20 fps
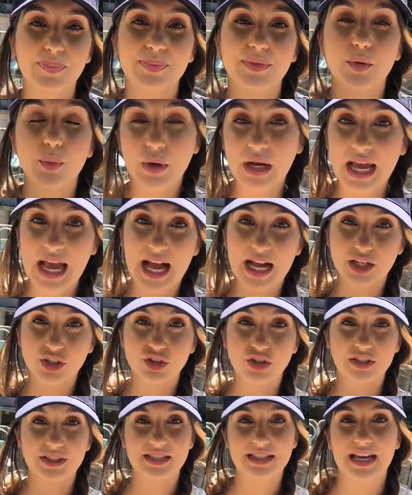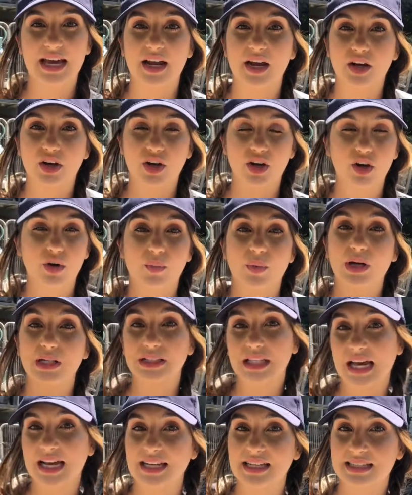reactions that occur where
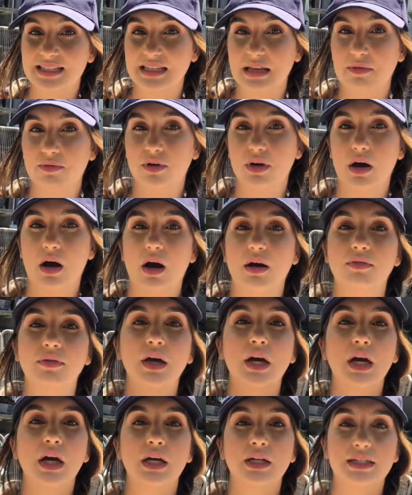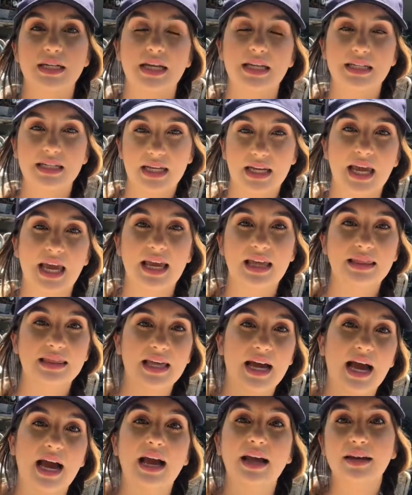light is given off to indicate
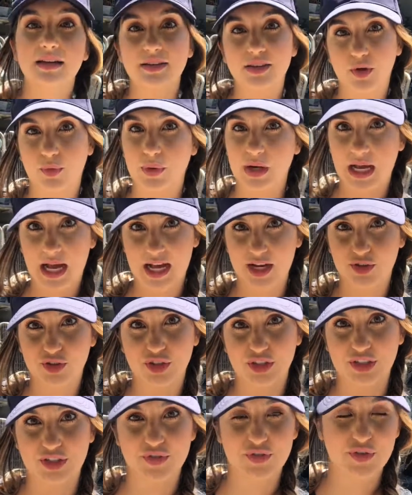that the reaction is